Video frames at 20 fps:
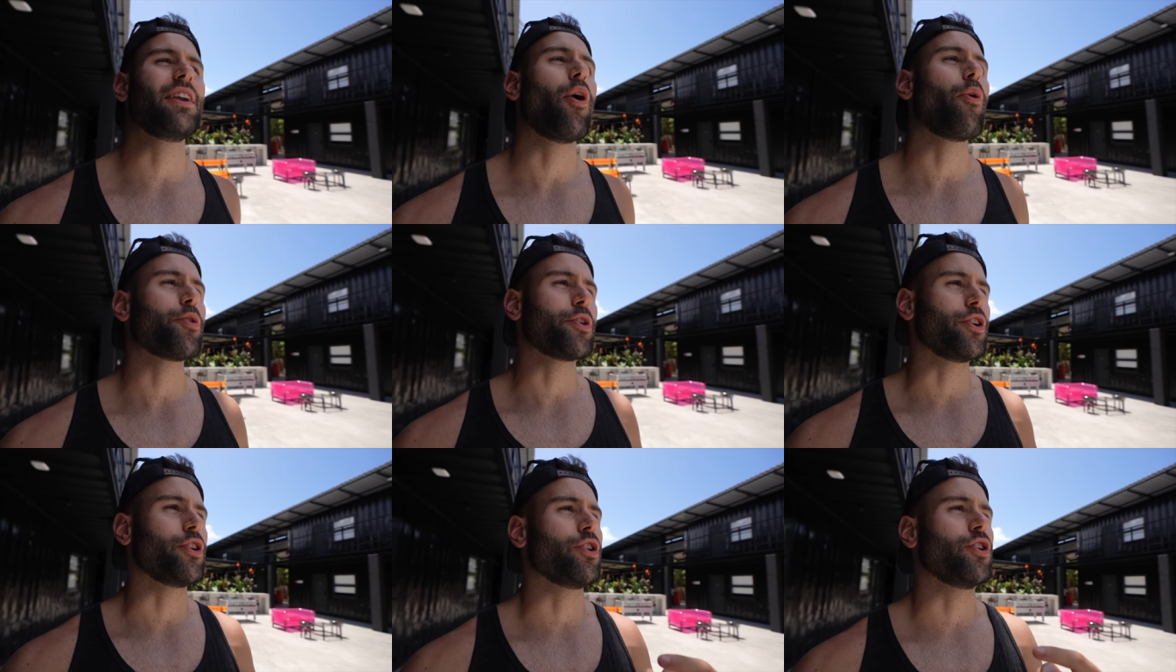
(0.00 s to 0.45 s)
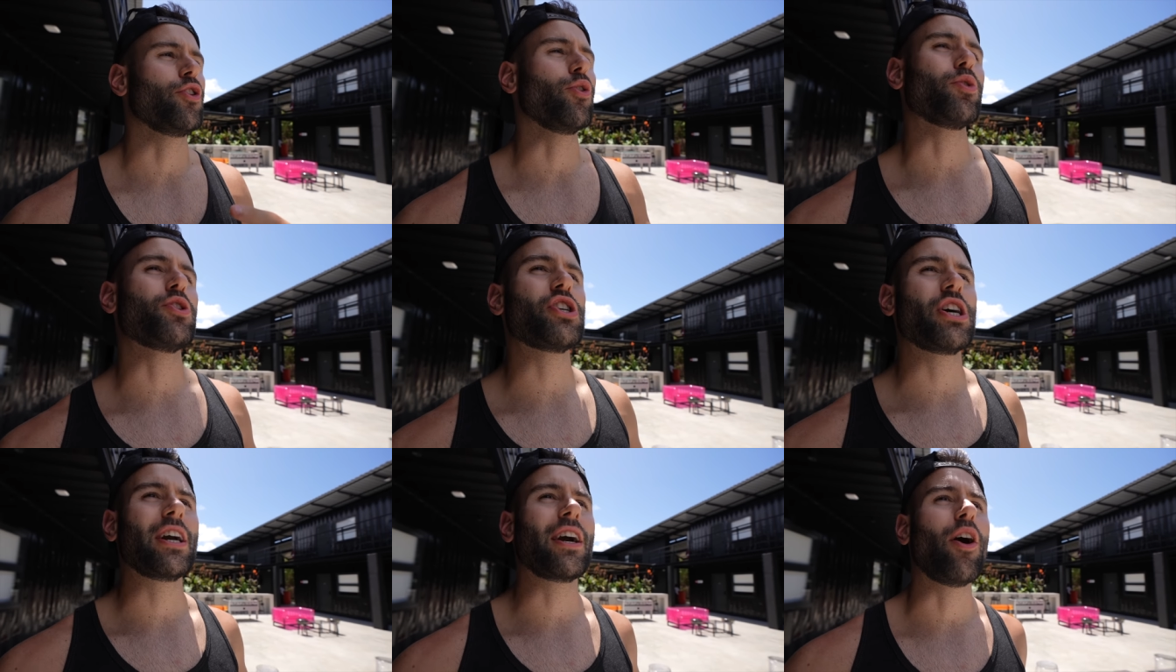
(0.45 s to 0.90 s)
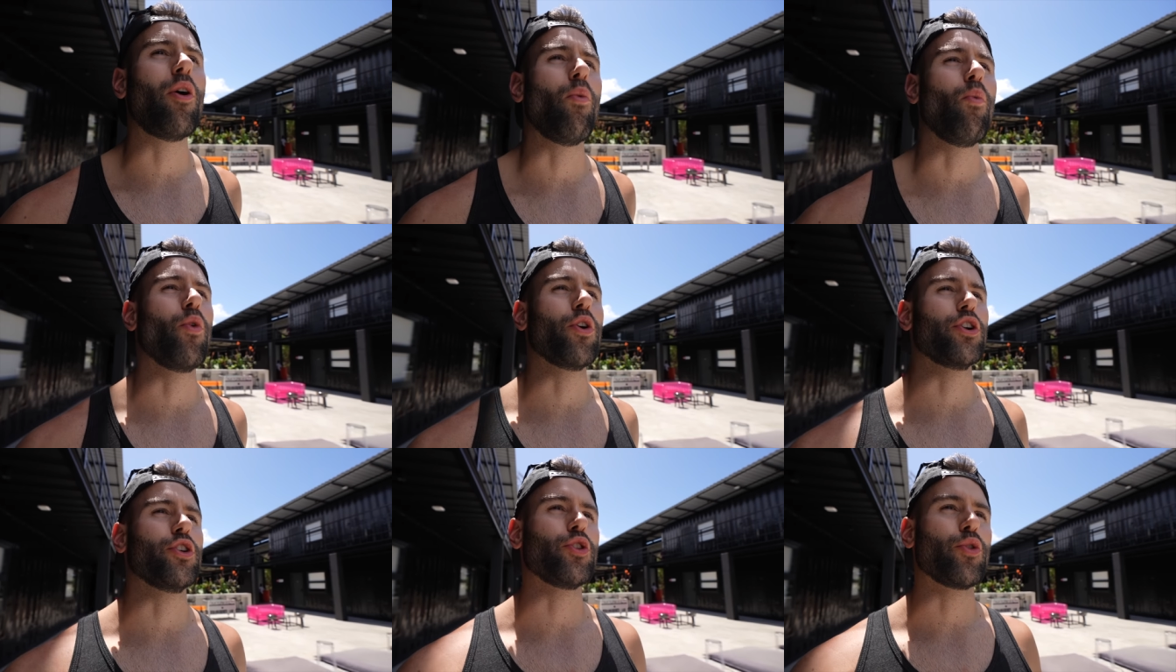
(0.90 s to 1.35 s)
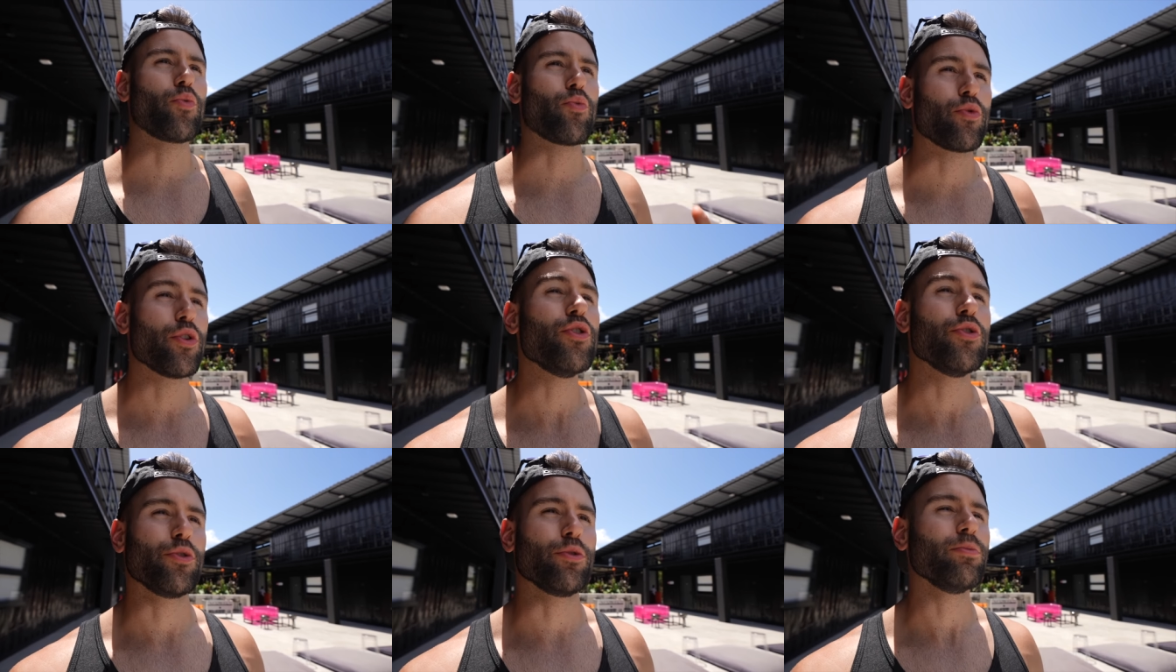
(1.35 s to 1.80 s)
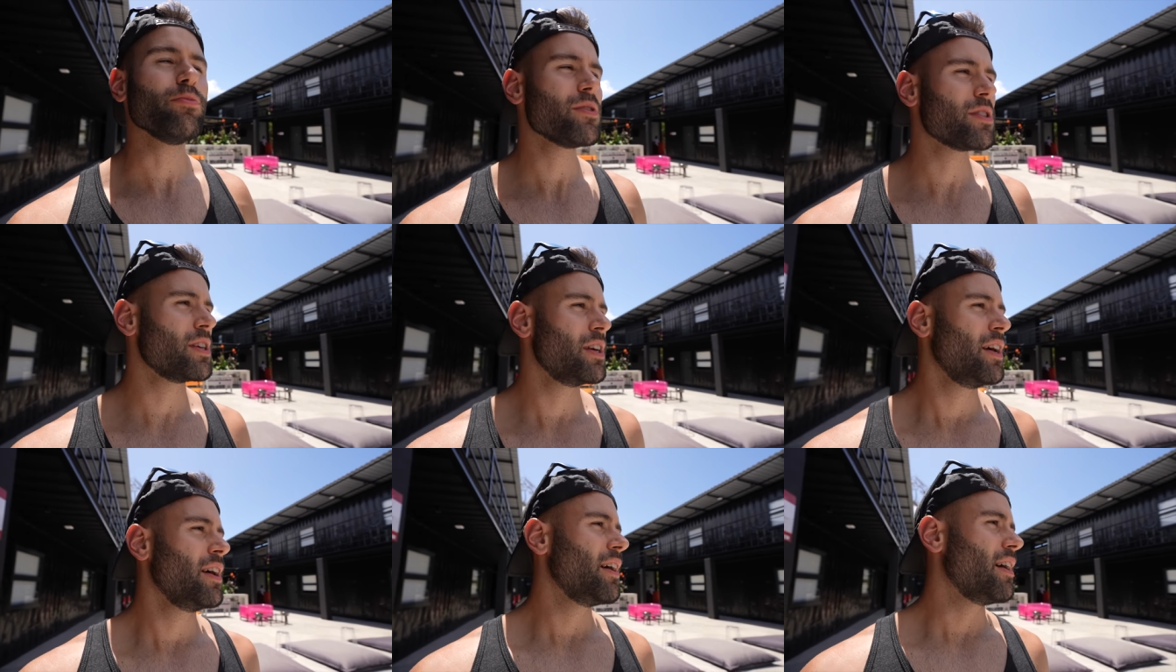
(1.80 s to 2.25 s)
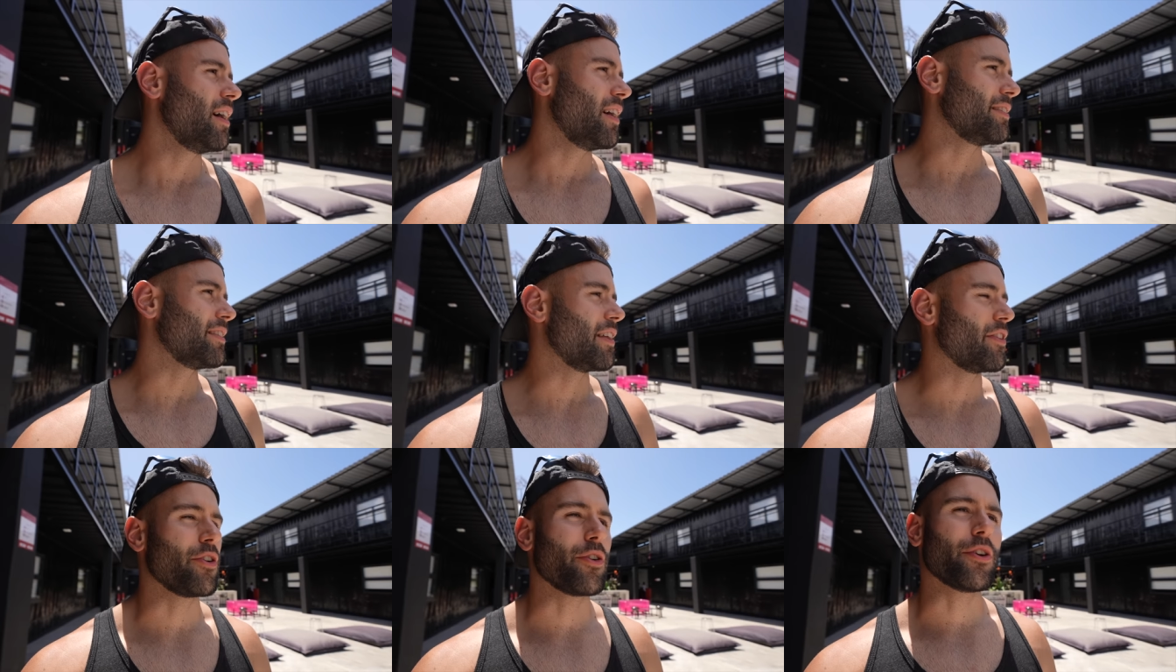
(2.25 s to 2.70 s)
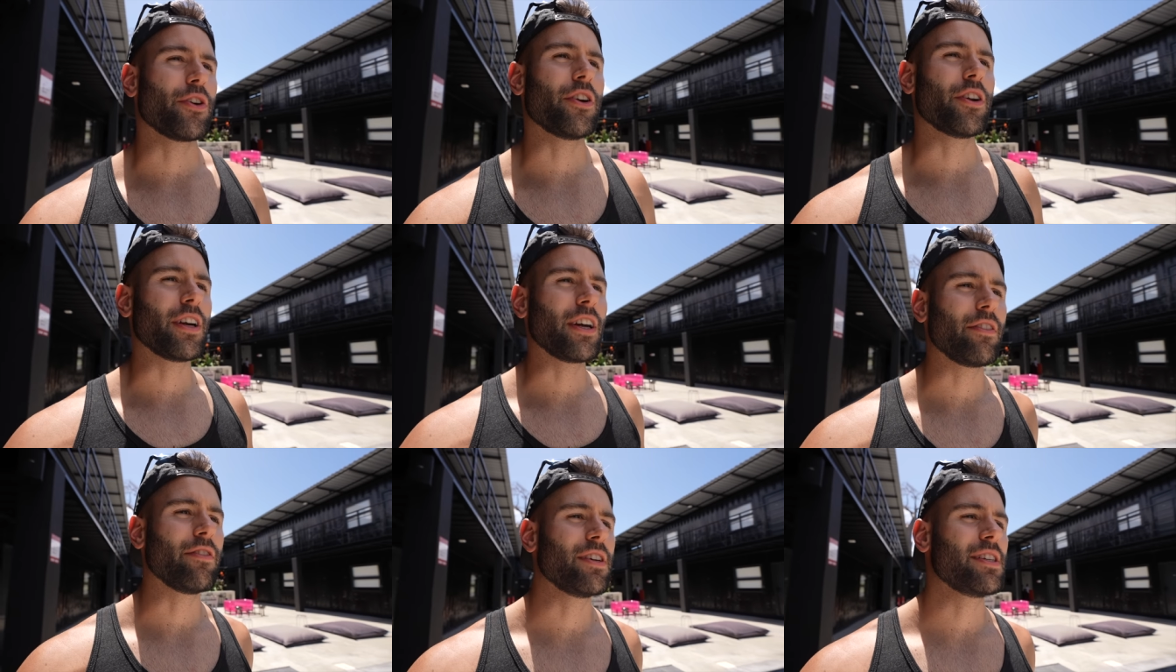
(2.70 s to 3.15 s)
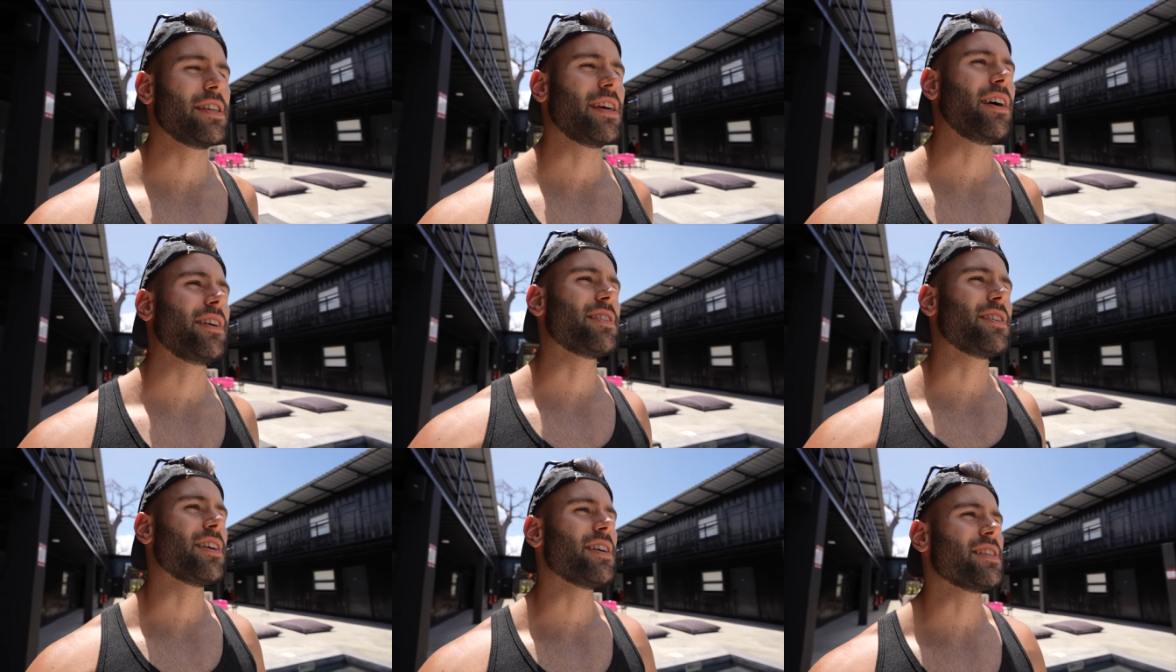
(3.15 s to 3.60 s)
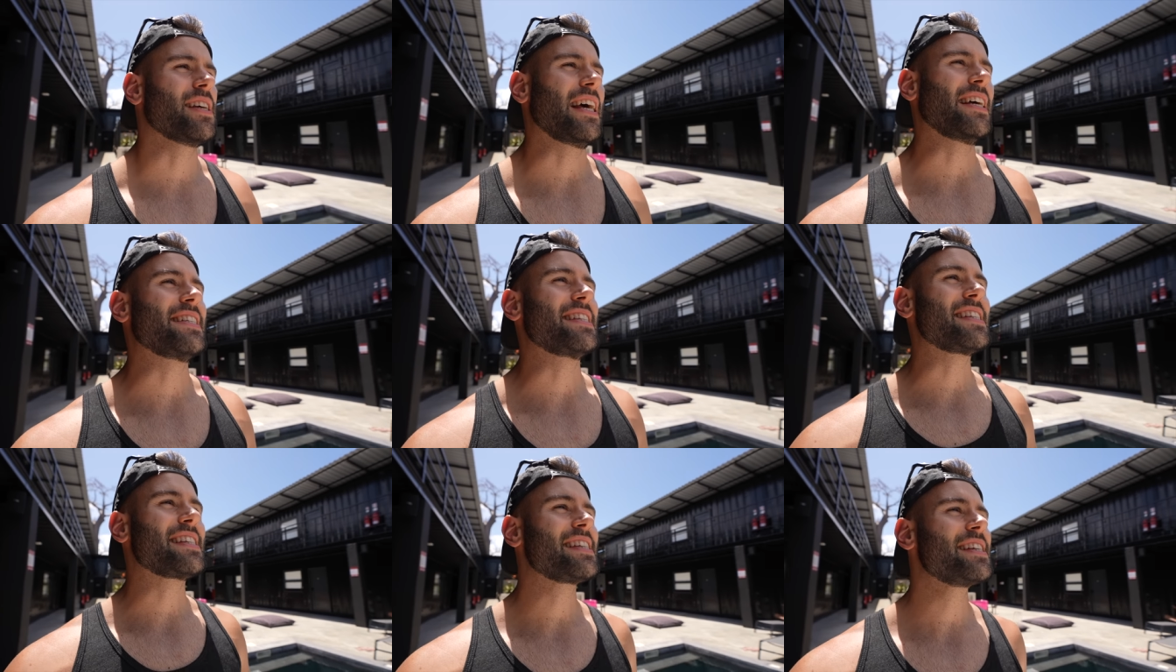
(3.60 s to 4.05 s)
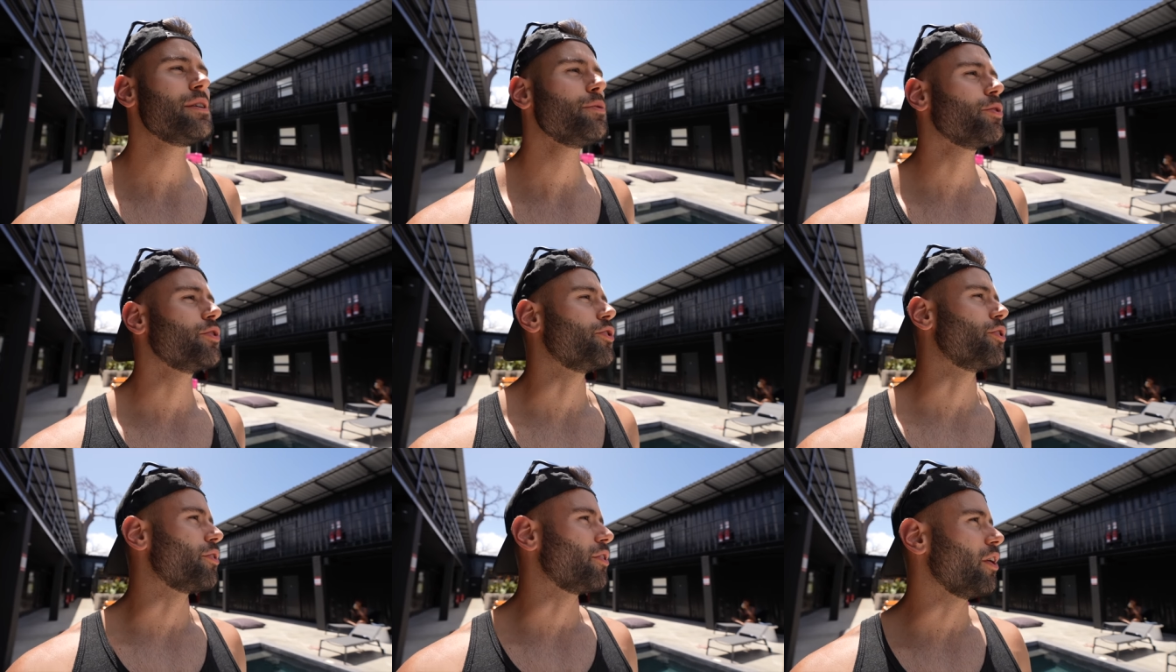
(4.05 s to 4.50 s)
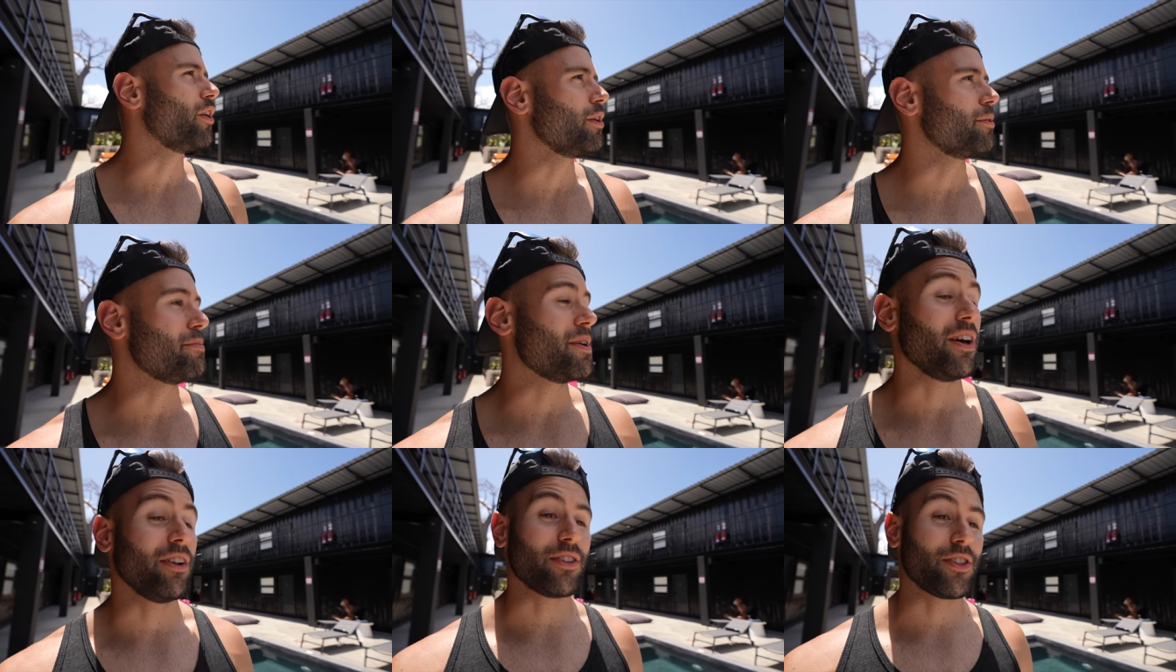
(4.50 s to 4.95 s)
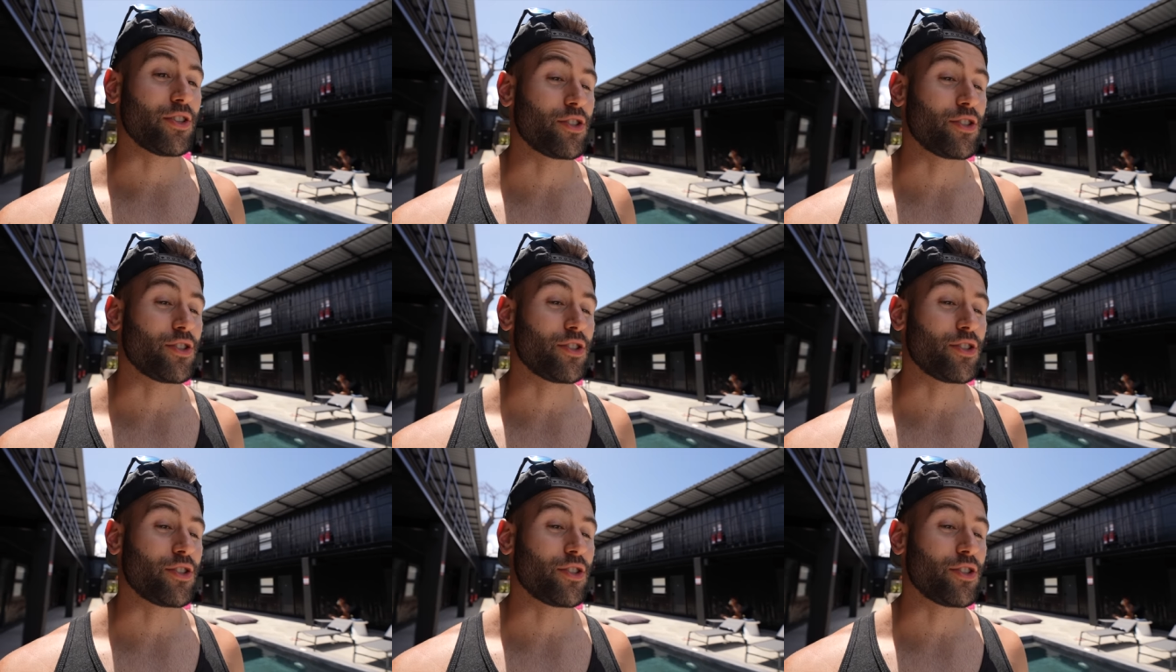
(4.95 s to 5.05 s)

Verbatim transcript: Now we're gonna go check out one of the rooms uh, that they're gonna give us access and see what they're all about.